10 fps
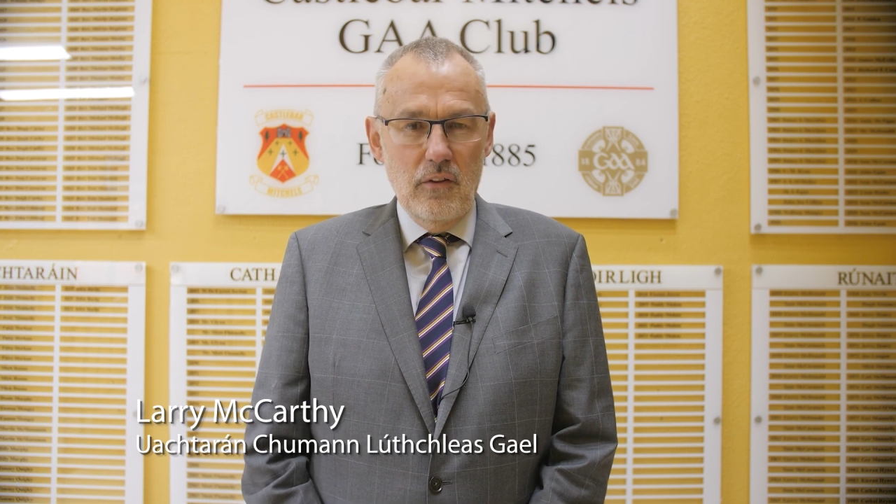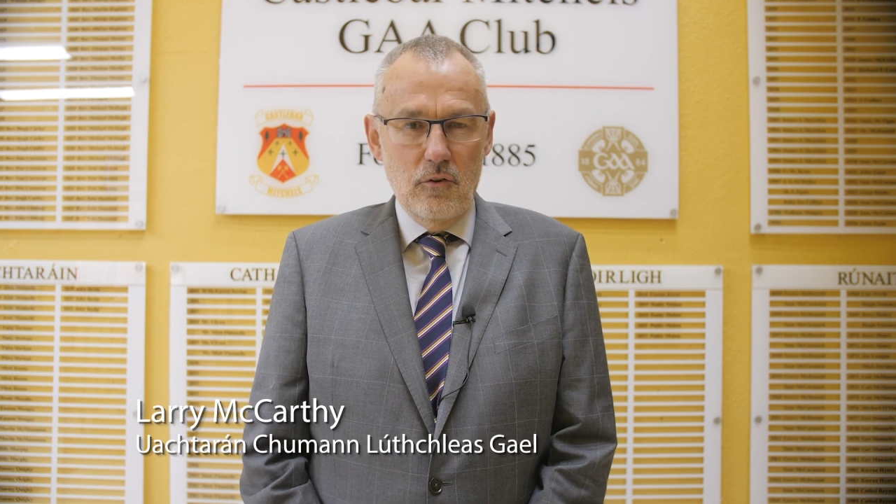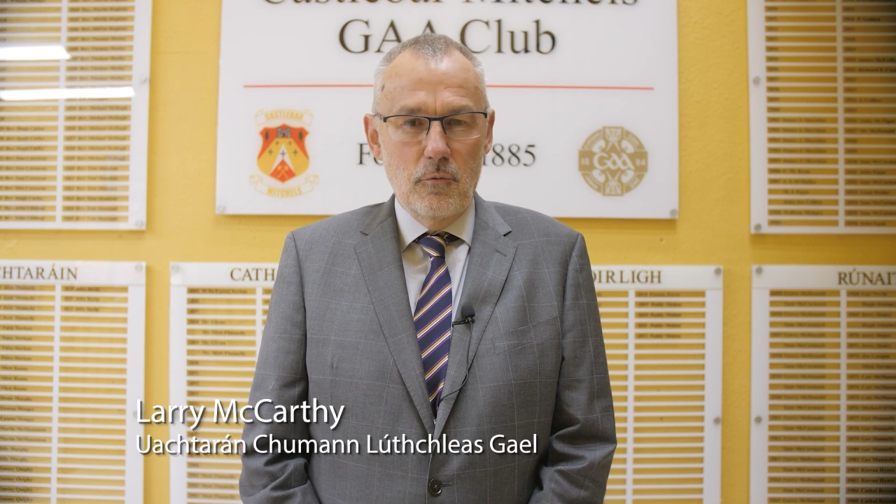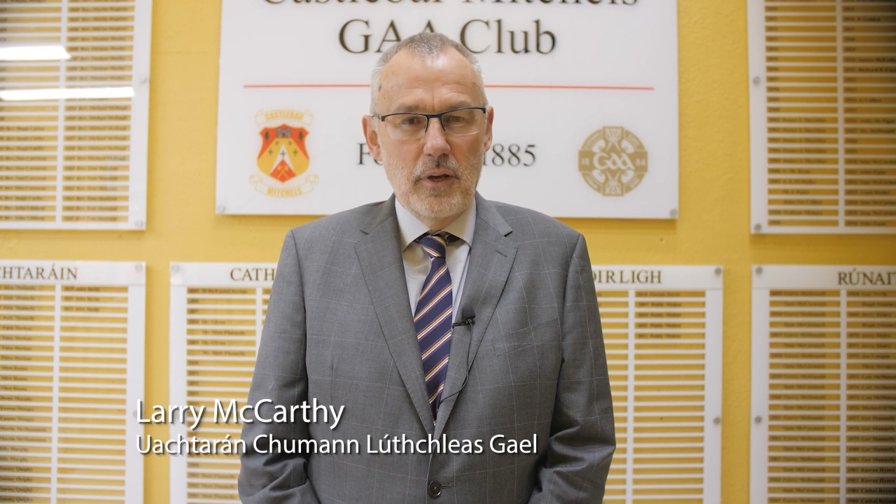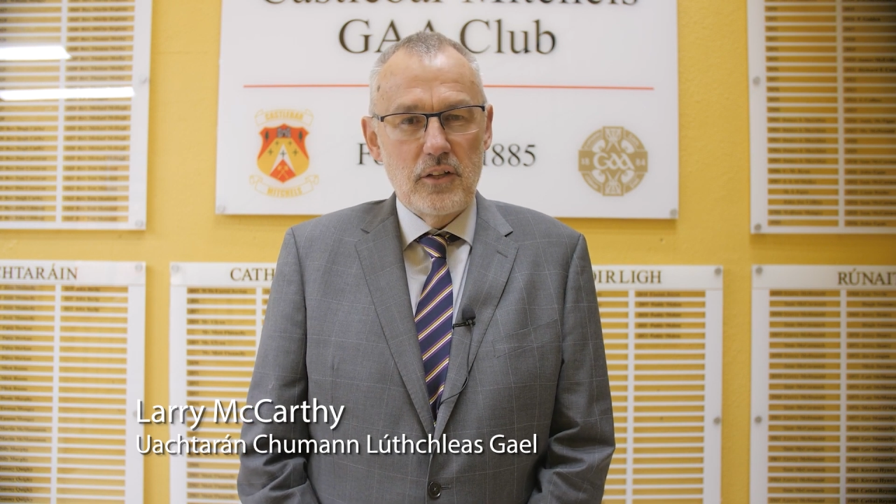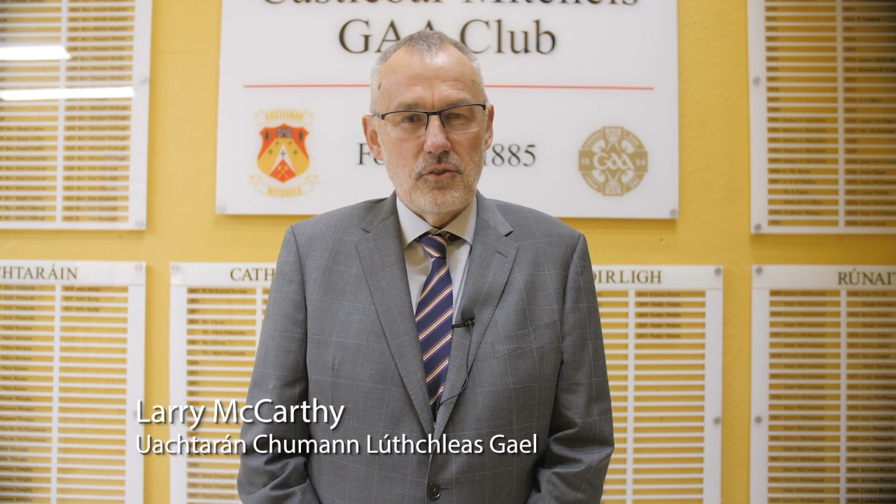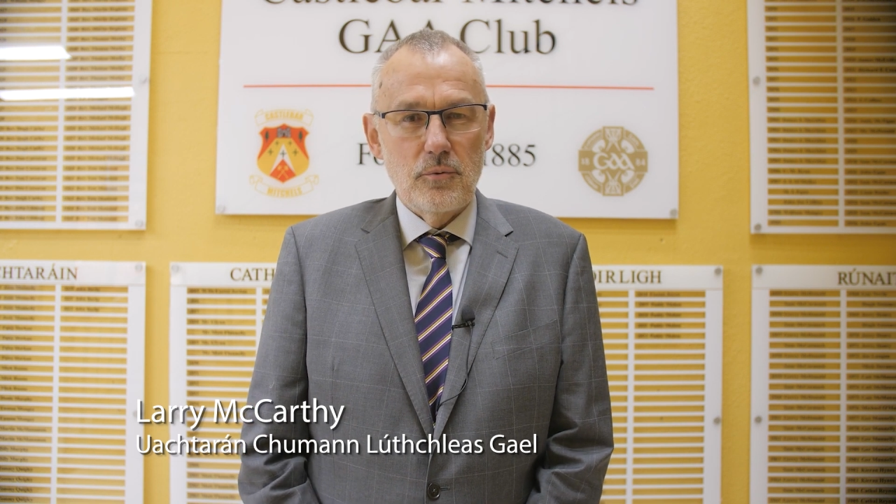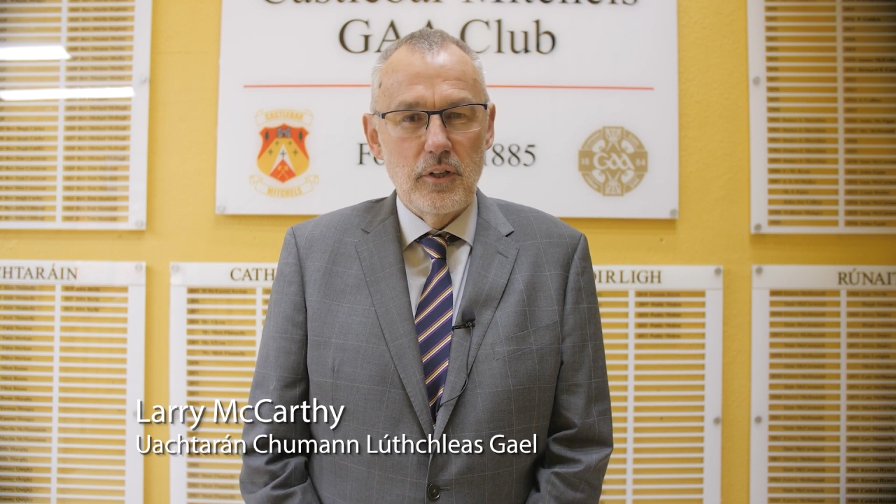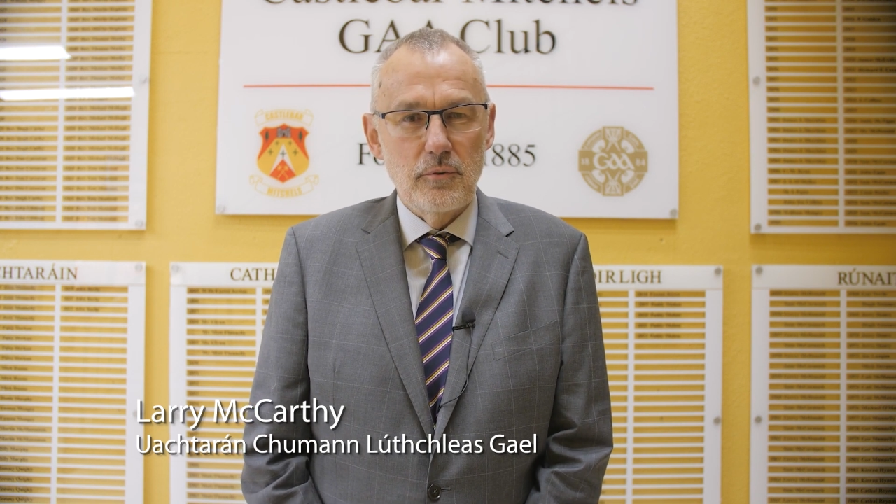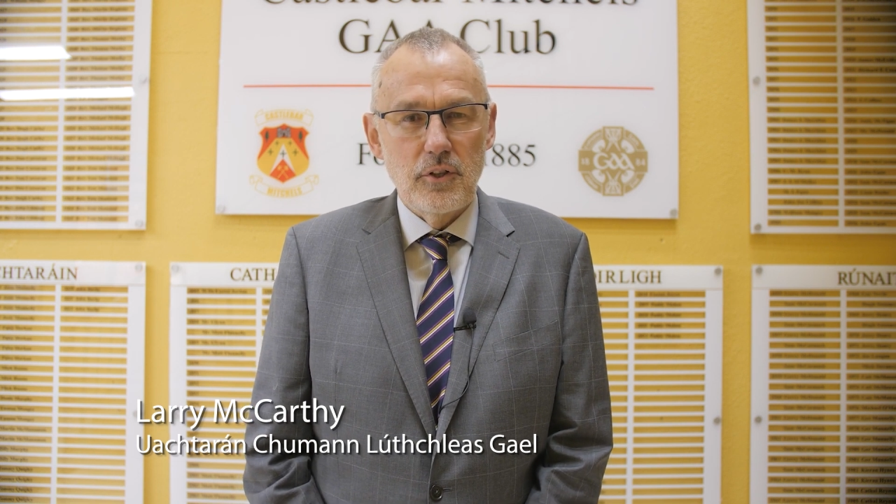who passed
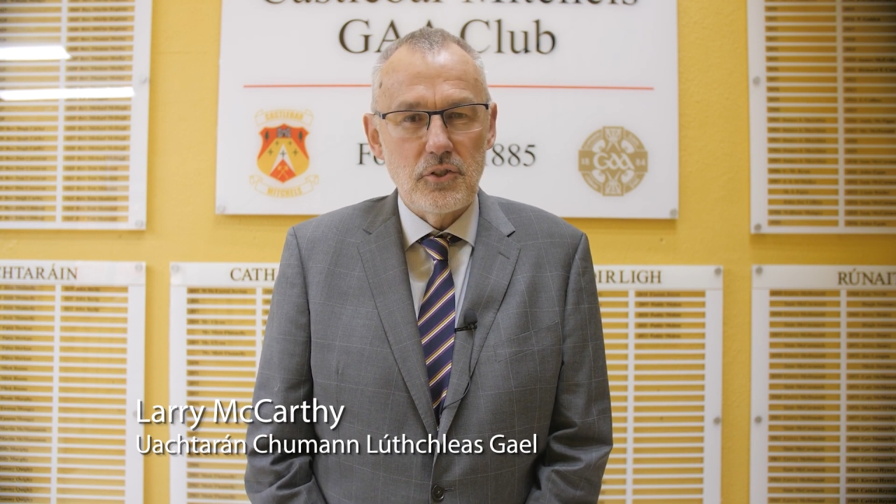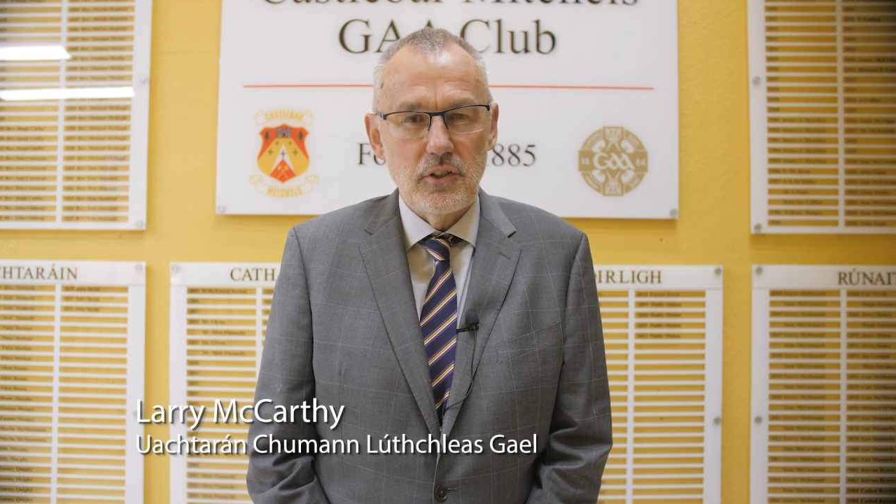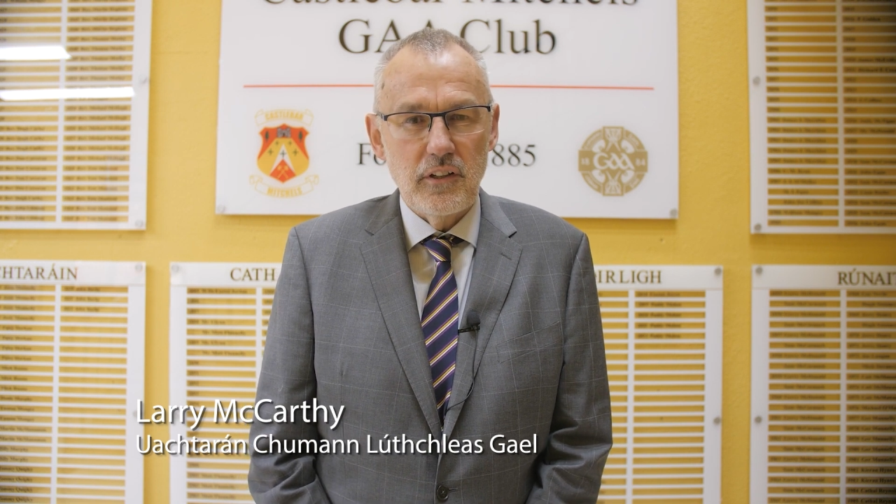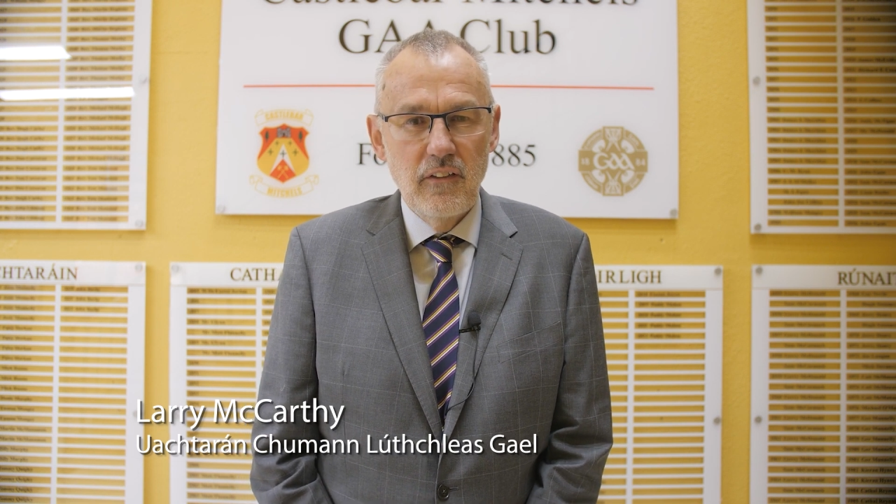away recently.